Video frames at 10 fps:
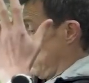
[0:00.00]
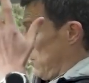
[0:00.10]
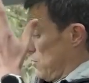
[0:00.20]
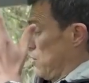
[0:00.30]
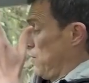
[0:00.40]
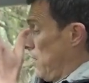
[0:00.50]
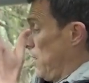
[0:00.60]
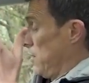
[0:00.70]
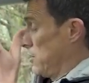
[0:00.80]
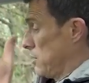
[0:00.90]
lots of
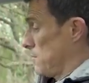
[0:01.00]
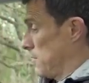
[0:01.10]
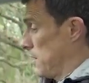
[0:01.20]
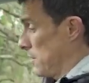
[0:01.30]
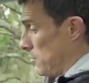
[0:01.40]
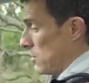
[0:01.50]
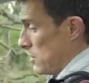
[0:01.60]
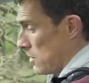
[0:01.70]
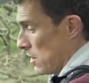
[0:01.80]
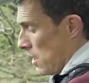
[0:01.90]
height adjustments in it, which
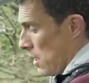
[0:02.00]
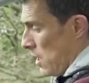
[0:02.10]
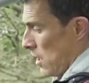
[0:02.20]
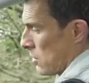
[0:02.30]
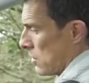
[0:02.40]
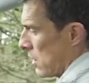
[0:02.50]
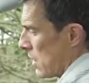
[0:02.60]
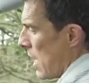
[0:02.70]
is a good thing,